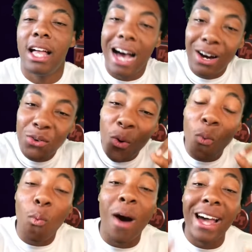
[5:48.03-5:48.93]
I don't know
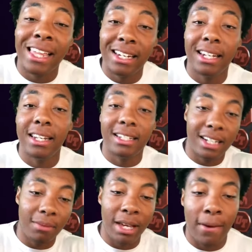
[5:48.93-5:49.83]
why they did this.
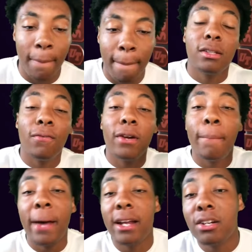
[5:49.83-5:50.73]
Check me out. So for the
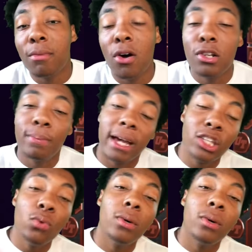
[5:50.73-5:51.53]
Patrick Mahomes pack, you will